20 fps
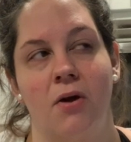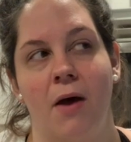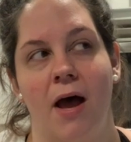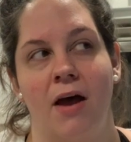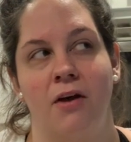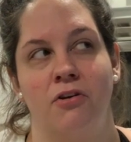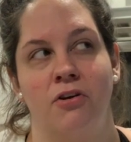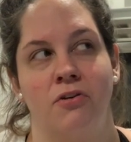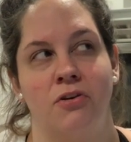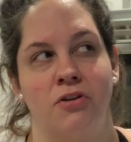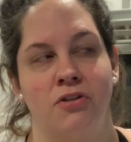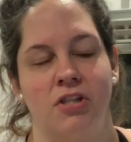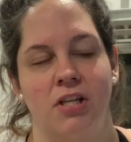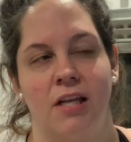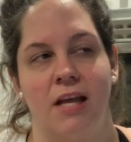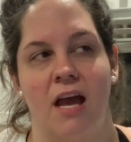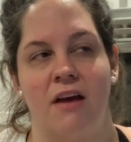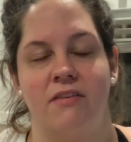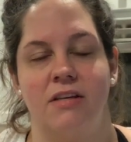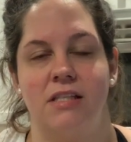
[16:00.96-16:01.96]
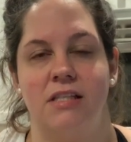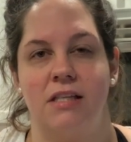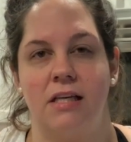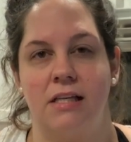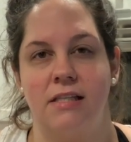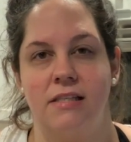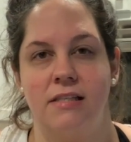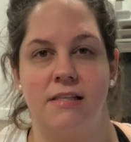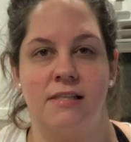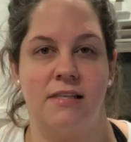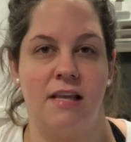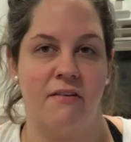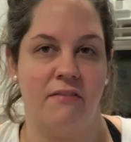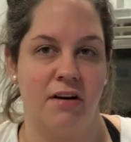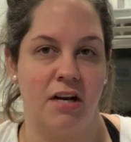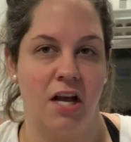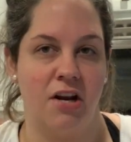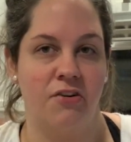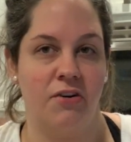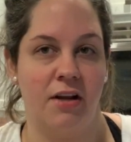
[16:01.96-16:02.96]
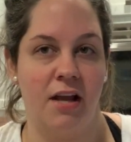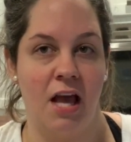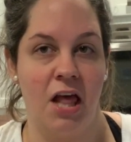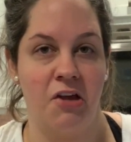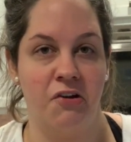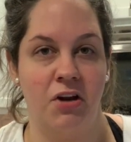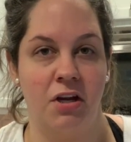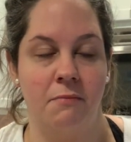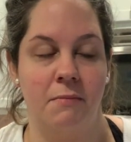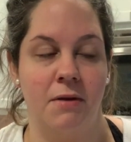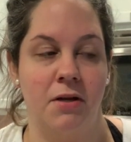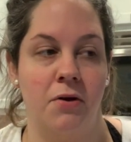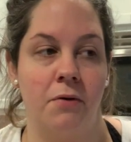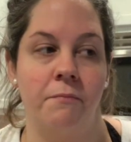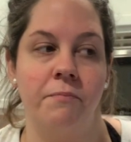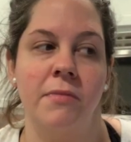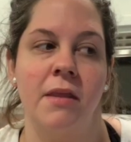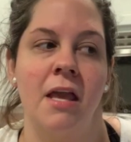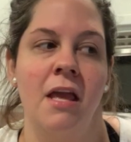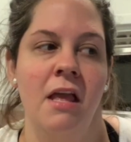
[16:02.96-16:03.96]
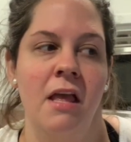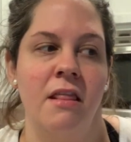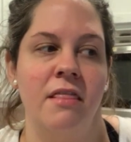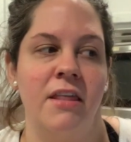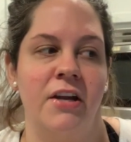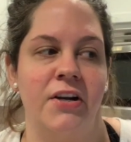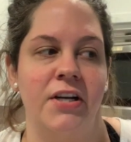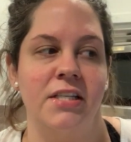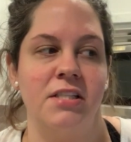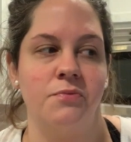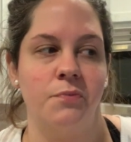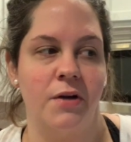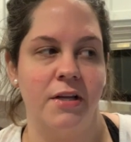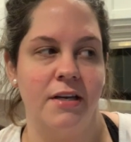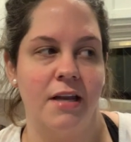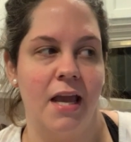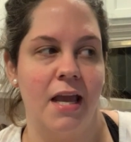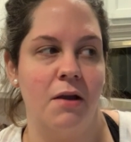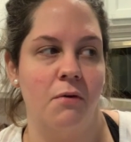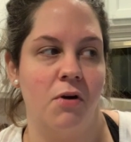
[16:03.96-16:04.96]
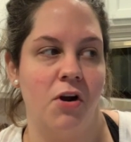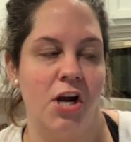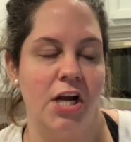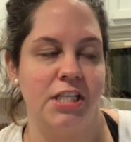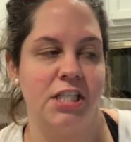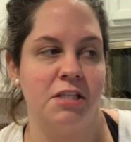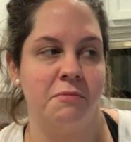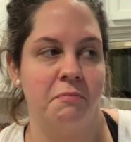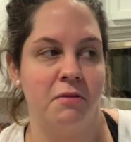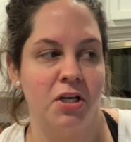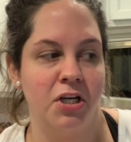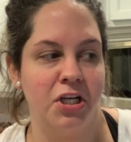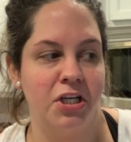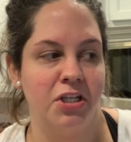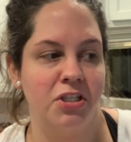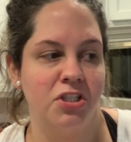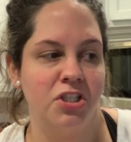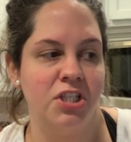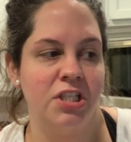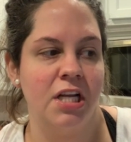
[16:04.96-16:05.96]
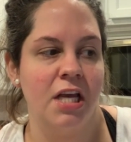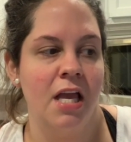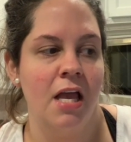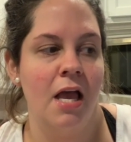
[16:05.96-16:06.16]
I usually have a 600 to 700 calorie meal. There is one night where I splurged.